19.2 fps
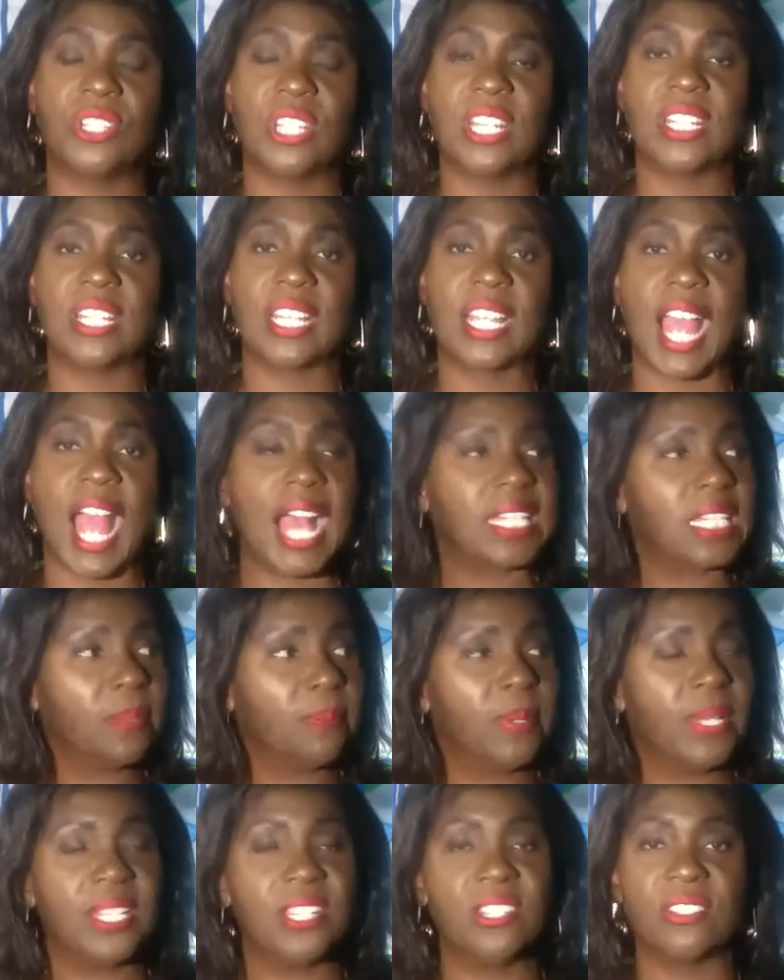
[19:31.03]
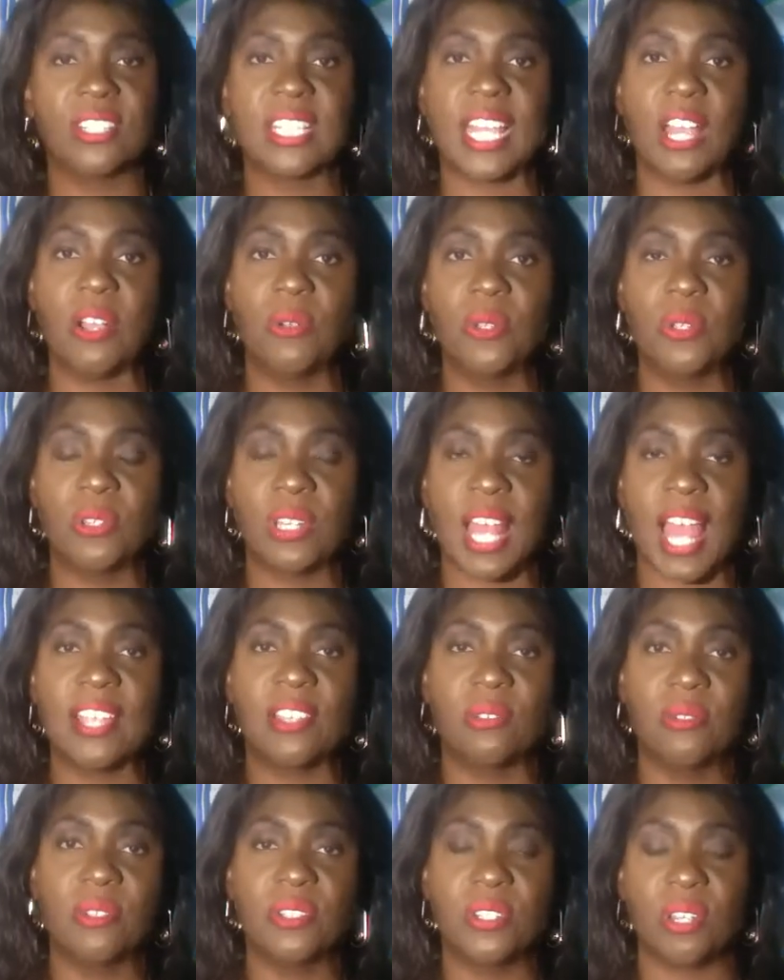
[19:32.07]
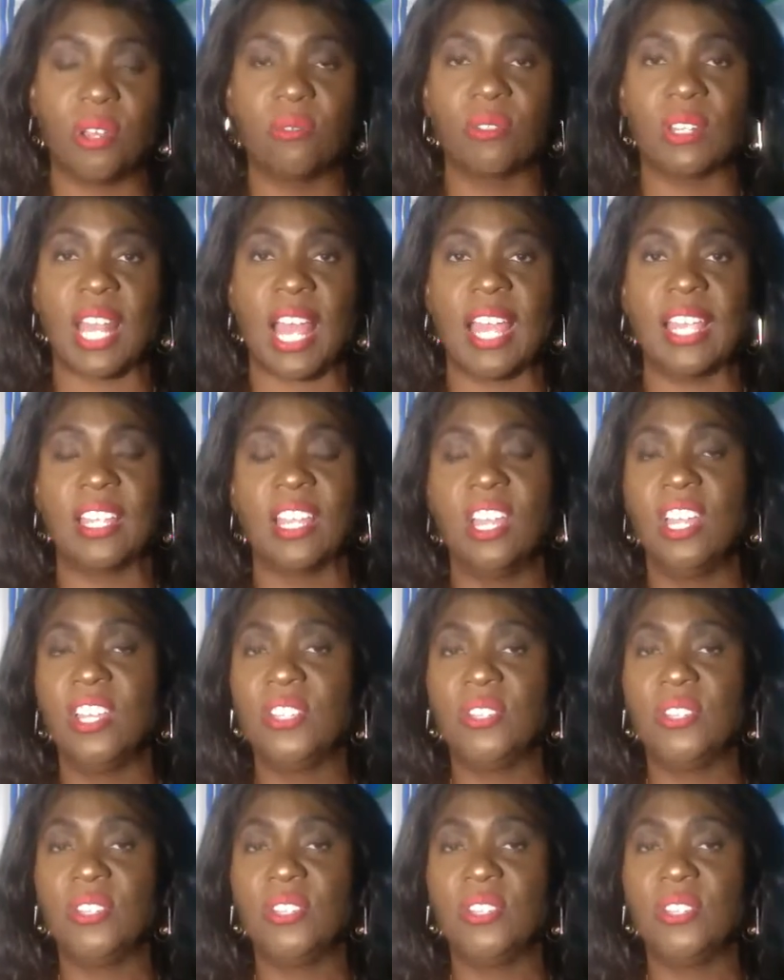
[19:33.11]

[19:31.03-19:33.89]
you get to gossiping, you say who you like, who you don't like,